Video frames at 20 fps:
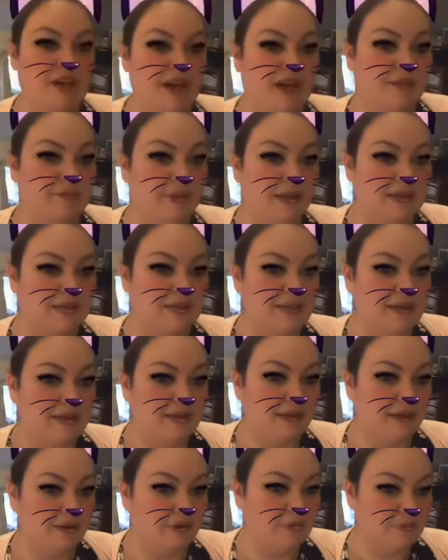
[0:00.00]
Elle magazine
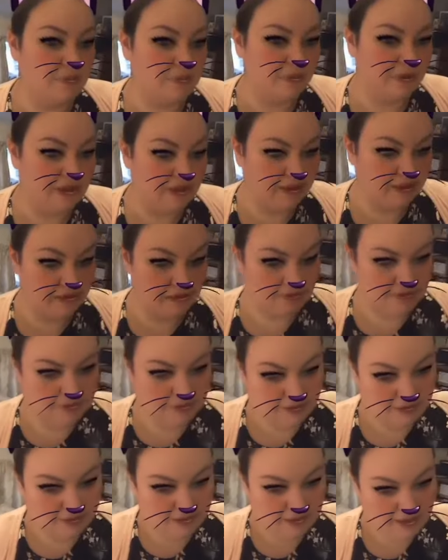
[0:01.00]
that it comes with
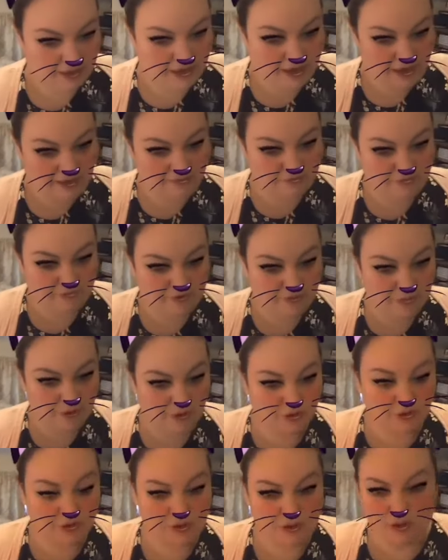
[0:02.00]
every
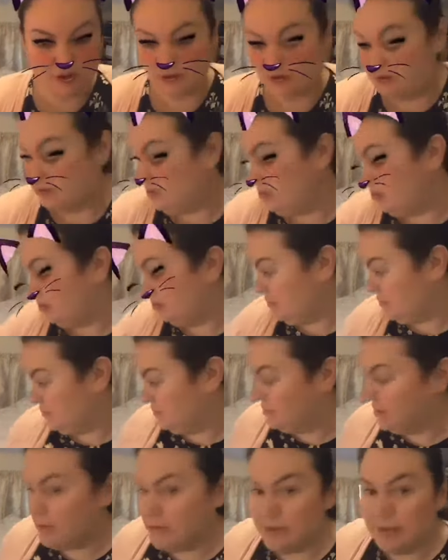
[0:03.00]
month.
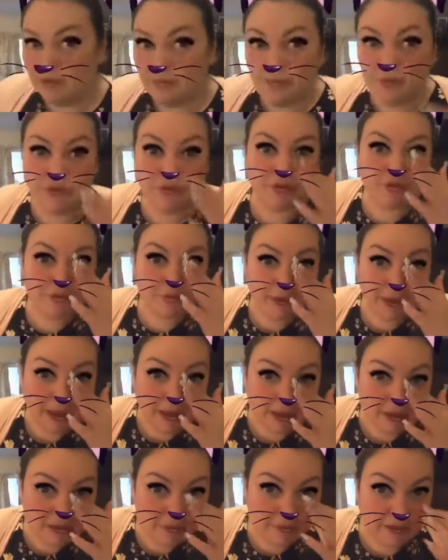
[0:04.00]
Put those
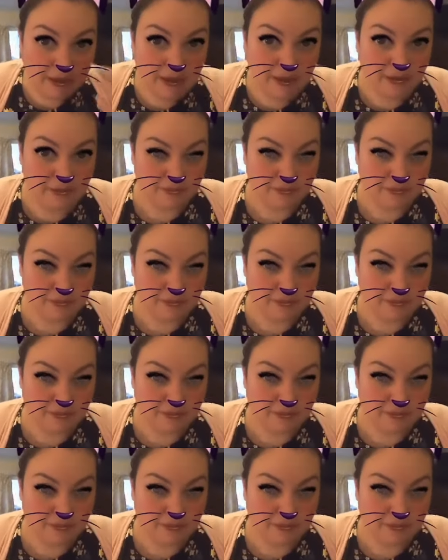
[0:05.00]
behind me.